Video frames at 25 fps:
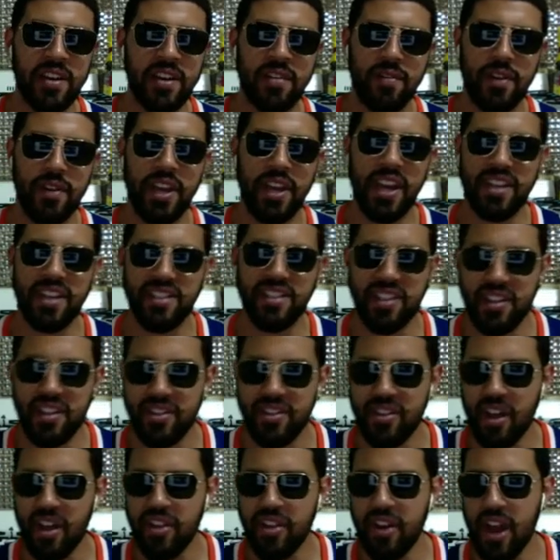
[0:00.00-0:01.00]
for catching
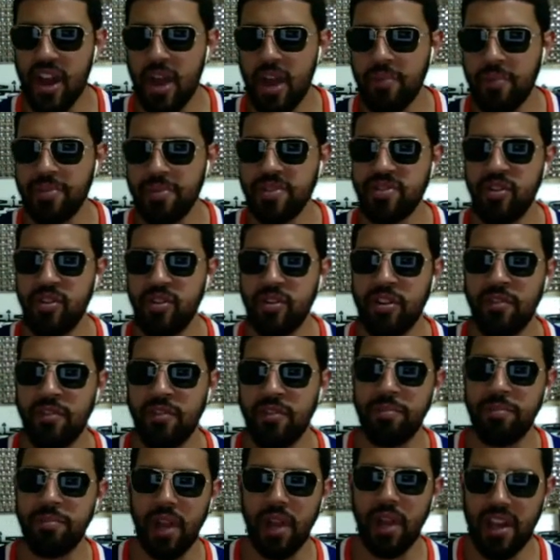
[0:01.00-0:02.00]
another episode of
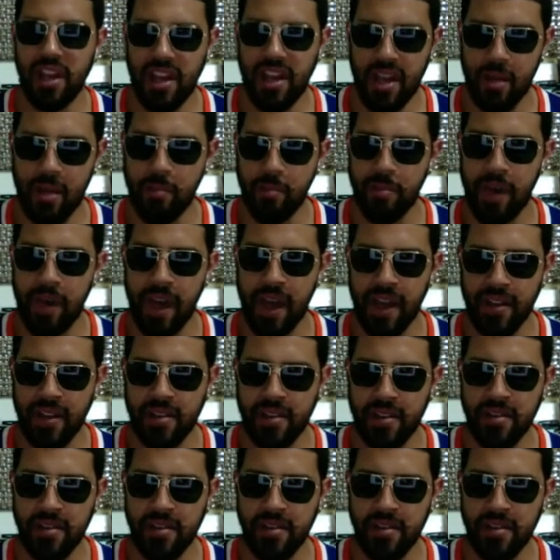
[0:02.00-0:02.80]
Blunt Impact.